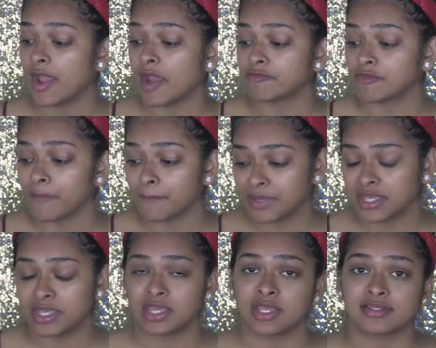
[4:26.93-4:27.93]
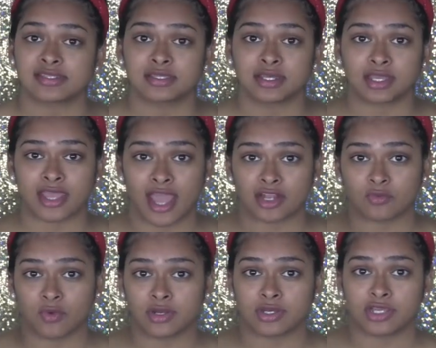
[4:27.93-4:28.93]
and for me it's the Kat
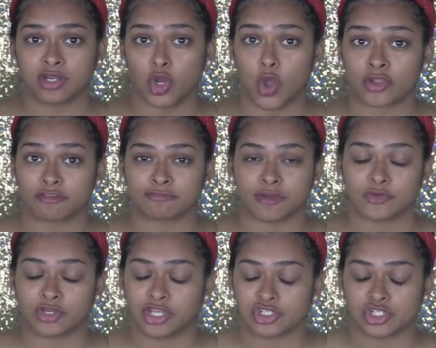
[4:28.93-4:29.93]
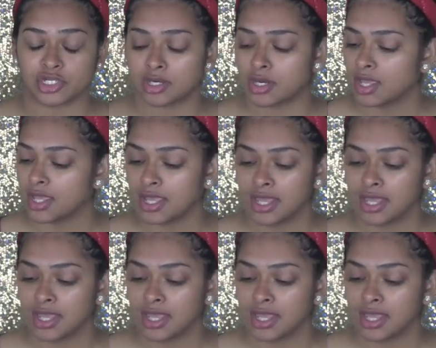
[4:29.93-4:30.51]
Von D Lock-It foundation.